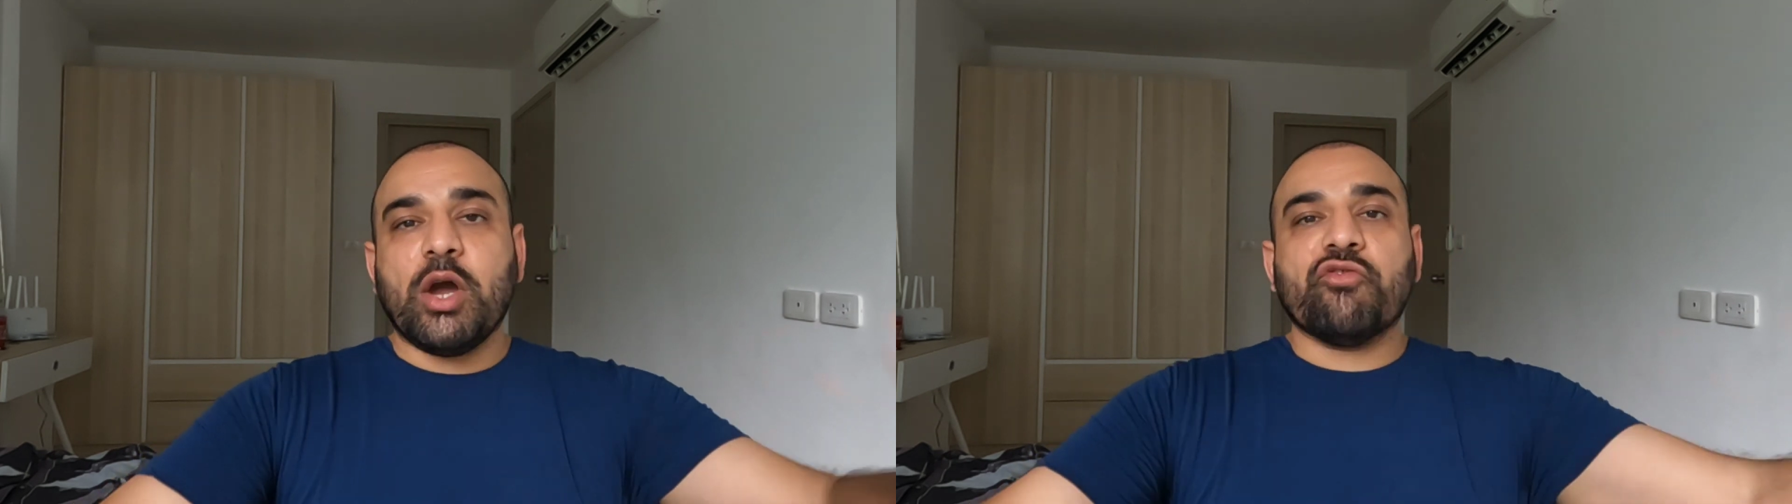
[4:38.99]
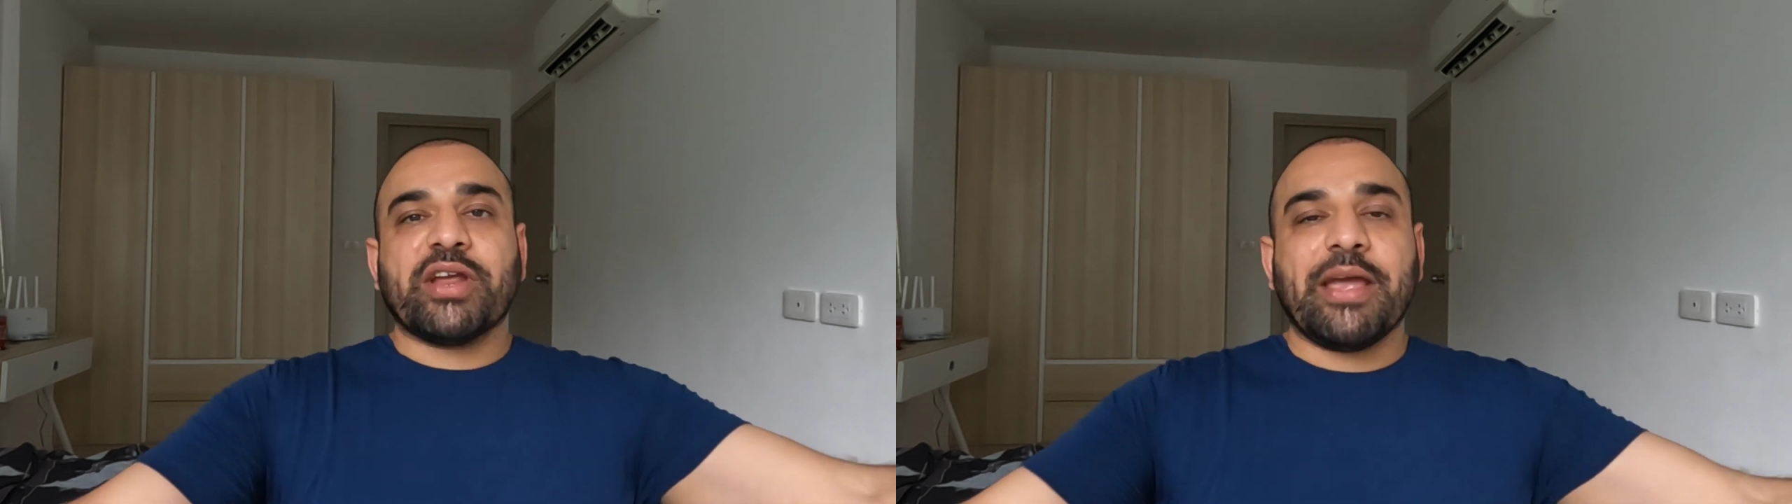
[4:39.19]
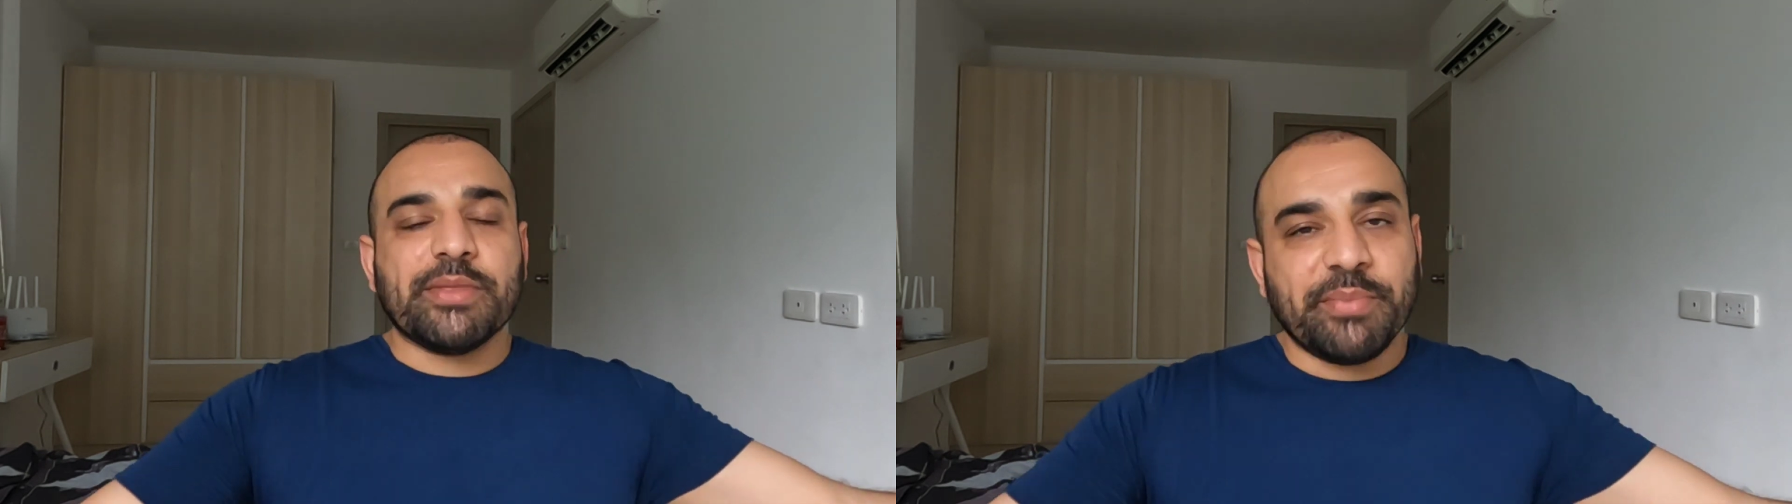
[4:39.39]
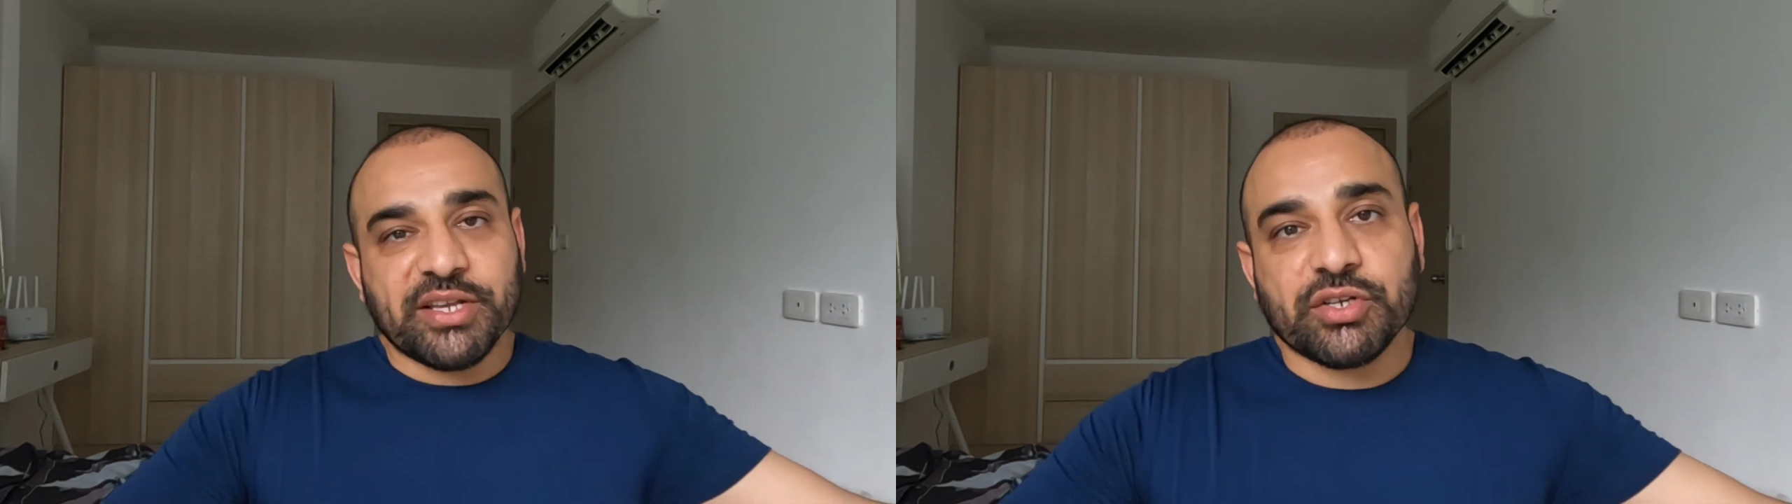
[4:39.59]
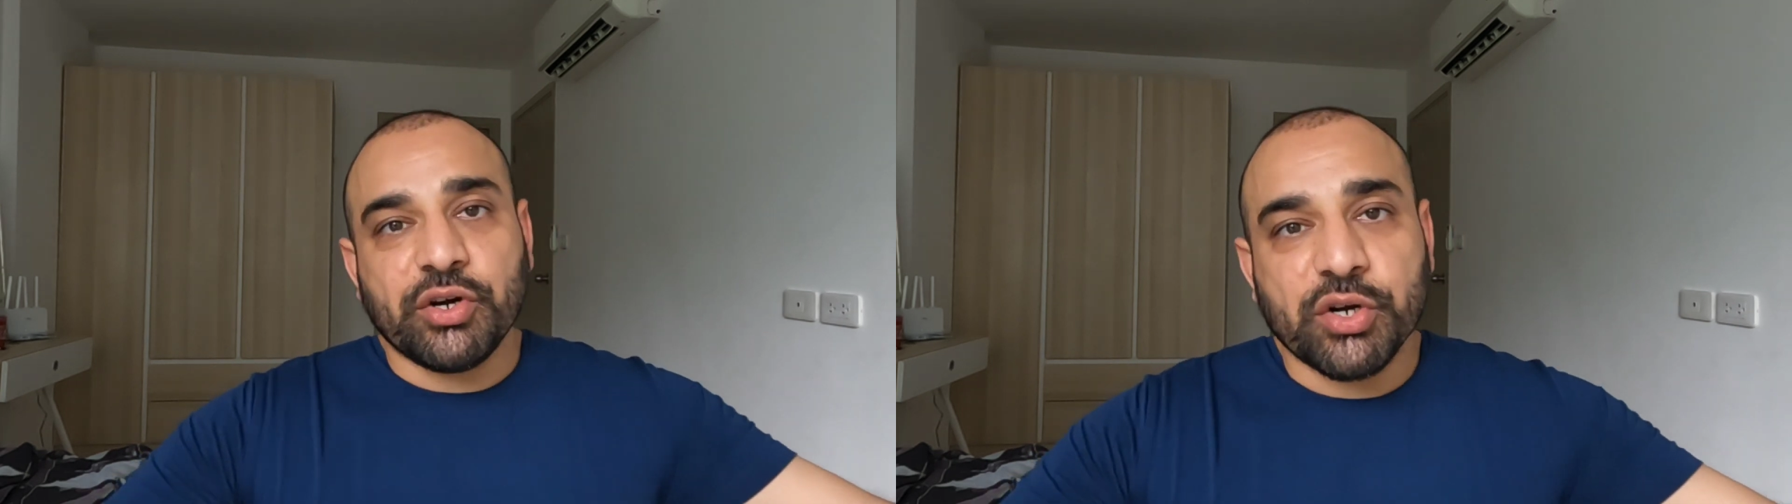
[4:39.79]
overcame the
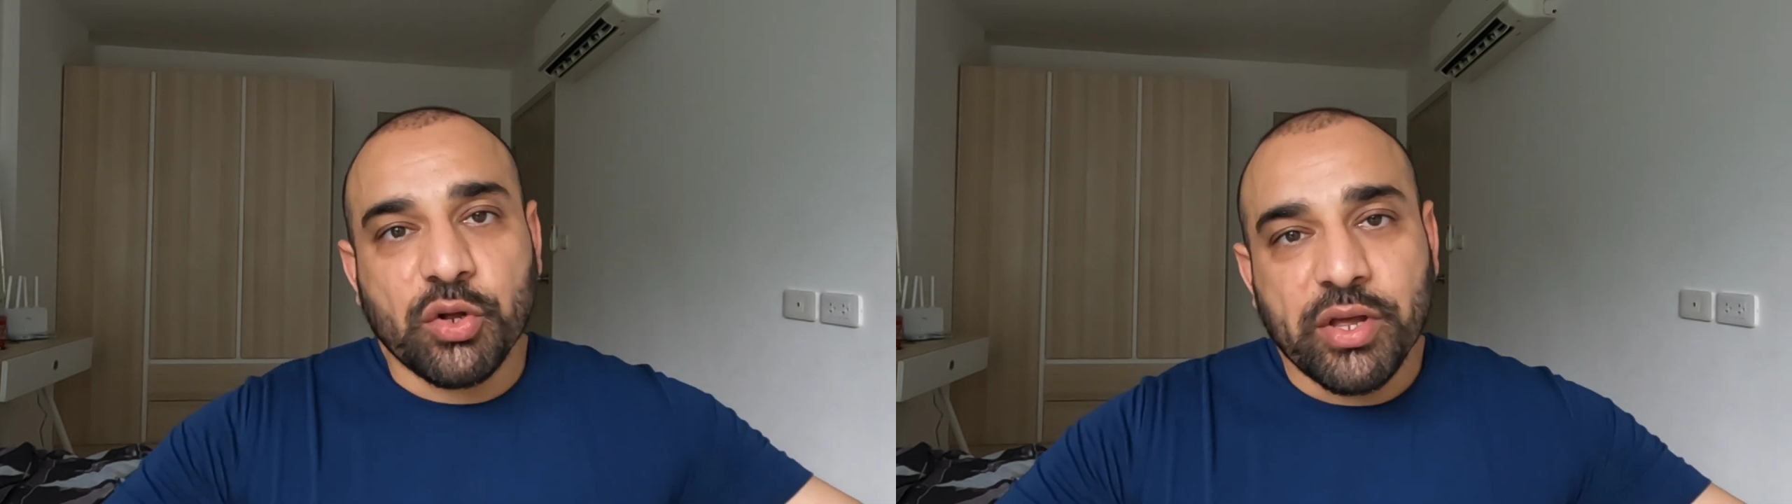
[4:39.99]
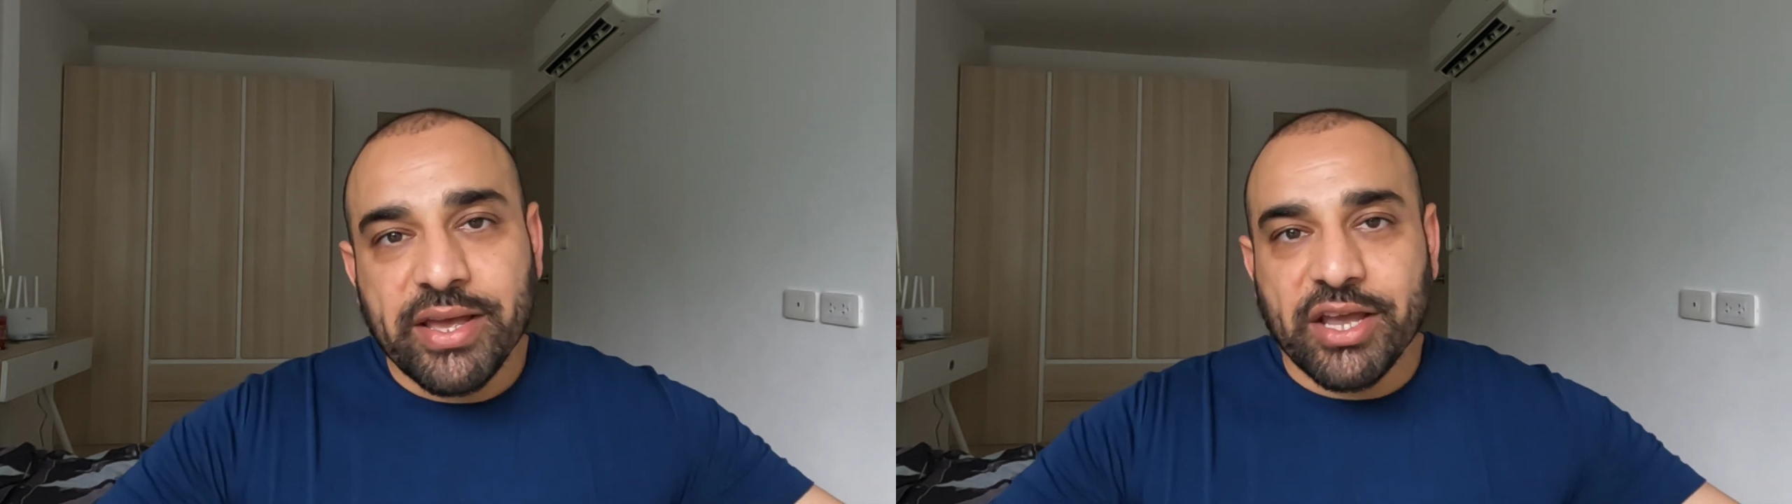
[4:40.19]
biggest hurdle.